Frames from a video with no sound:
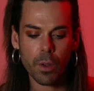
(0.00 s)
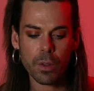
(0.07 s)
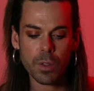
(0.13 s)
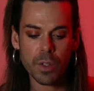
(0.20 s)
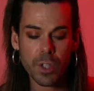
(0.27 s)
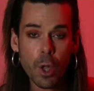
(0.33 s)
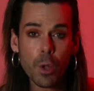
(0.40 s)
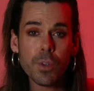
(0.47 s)

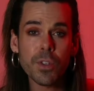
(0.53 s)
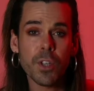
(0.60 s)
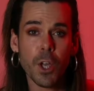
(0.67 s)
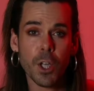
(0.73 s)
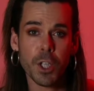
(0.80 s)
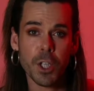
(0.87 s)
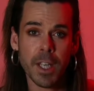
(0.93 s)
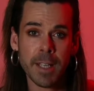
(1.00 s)
soul
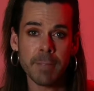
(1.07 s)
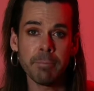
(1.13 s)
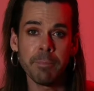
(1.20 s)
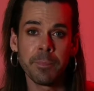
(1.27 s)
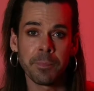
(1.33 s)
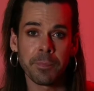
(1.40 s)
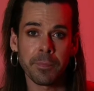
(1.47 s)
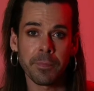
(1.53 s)
searching
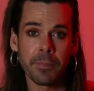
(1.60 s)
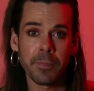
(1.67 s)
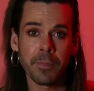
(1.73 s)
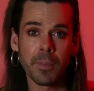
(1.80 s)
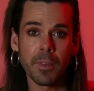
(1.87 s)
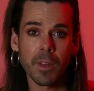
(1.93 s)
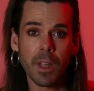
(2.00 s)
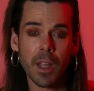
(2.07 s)

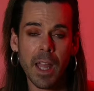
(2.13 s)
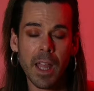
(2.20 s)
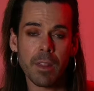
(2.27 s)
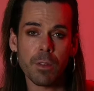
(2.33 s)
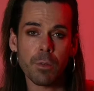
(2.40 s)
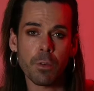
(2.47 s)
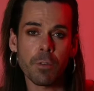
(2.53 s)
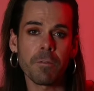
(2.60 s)
and
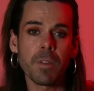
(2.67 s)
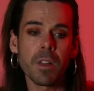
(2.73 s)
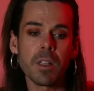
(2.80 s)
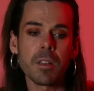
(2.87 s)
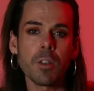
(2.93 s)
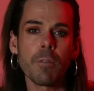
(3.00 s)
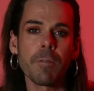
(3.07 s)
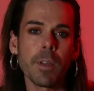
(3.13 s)
through
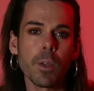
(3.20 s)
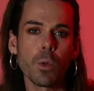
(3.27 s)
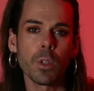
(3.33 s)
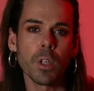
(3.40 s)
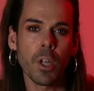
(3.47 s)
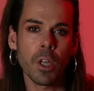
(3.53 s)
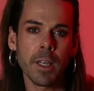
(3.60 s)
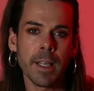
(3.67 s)
philosophical
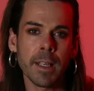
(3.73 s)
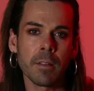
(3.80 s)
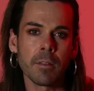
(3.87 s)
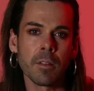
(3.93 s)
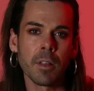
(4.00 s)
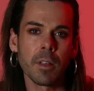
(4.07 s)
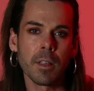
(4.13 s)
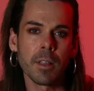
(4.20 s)
learning.
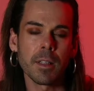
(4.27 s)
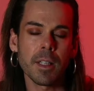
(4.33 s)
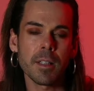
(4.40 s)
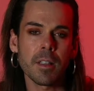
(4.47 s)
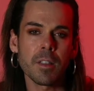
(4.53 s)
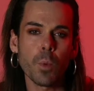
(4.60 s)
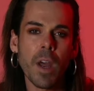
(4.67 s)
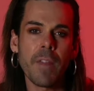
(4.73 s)
This
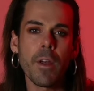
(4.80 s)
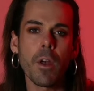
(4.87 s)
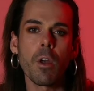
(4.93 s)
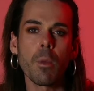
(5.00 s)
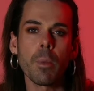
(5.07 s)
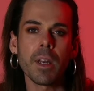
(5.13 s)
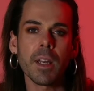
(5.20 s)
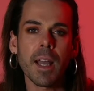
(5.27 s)
is why the
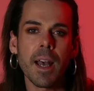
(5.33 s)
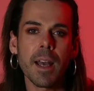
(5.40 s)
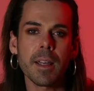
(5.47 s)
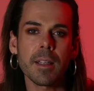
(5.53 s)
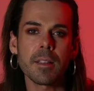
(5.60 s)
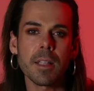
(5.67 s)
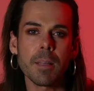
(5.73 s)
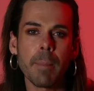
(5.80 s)
Hermit card
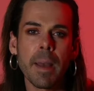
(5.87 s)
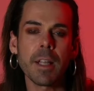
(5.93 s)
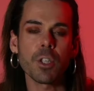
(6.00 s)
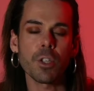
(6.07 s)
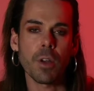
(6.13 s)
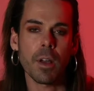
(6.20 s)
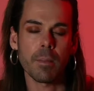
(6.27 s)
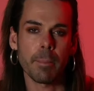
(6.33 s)
is
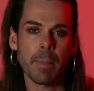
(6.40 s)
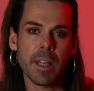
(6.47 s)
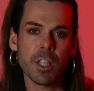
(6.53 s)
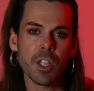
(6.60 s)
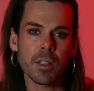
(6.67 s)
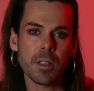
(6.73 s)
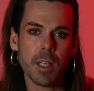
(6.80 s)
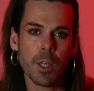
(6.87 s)
the major
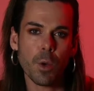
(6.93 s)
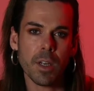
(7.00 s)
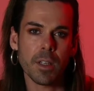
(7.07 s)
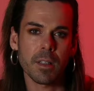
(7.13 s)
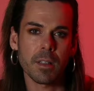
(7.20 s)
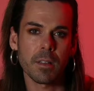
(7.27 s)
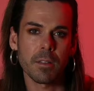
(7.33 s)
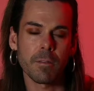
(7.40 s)
secret
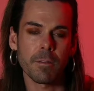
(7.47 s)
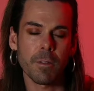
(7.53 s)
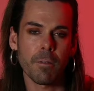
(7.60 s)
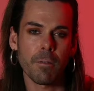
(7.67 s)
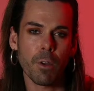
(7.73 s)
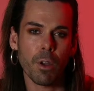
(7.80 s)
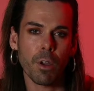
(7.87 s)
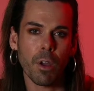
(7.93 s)
for
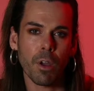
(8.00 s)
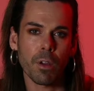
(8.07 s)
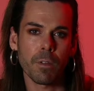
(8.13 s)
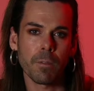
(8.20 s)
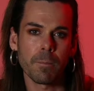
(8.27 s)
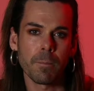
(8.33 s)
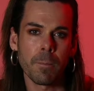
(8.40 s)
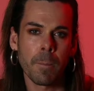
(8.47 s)
Virgo.
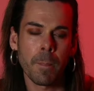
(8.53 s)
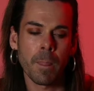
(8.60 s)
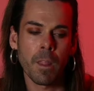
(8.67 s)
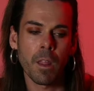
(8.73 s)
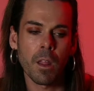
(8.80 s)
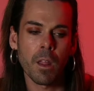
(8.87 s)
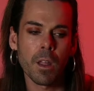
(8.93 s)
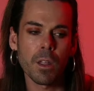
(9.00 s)

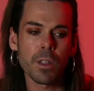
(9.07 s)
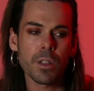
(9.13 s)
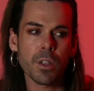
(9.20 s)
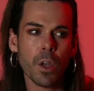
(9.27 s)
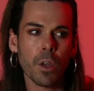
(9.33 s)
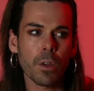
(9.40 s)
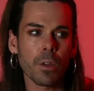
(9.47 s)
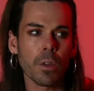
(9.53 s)

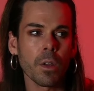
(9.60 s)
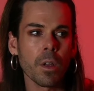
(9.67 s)
So